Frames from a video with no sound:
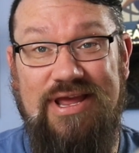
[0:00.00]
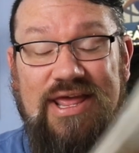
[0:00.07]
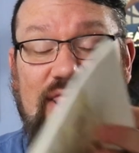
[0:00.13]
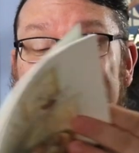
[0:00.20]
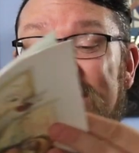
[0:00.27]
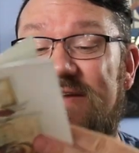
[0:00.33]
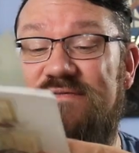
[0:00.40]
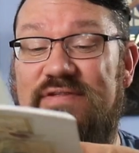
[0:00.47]

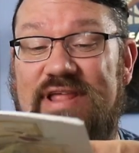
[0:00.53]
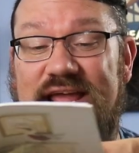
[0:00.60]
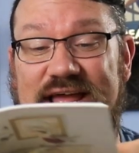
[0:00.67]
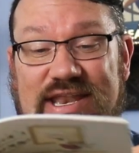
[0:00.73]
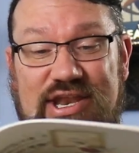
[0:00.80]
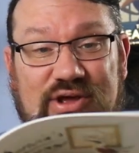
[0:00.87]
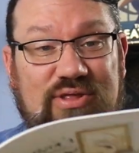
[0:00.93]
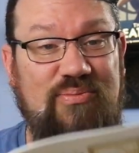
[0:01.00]
Thankfully, I
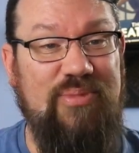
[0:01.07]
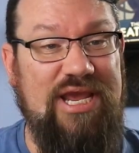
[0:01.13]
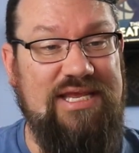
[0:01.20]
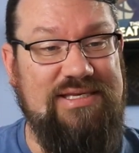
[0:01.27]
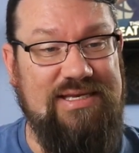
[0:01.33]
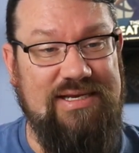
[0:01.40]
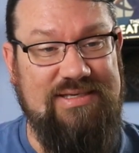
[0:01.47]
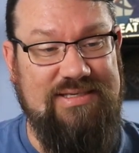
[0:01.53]
know the
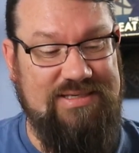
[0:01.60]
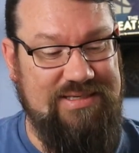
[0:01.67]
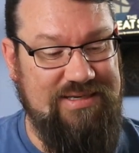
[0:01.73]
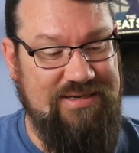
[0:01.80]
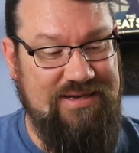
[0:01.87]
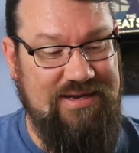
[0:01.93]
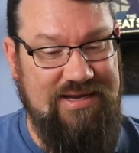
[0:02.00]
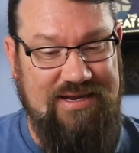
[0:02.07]
basics,
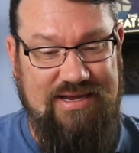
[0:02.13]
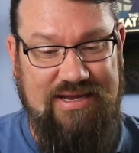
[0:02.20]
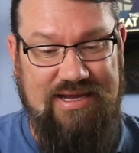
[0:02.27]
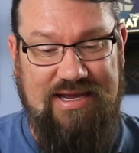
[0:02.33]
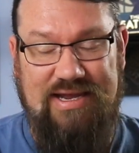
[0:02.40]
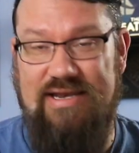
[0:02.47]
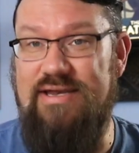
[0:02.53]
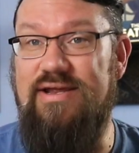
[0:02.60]

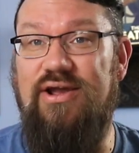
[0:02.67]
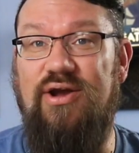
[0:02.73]
and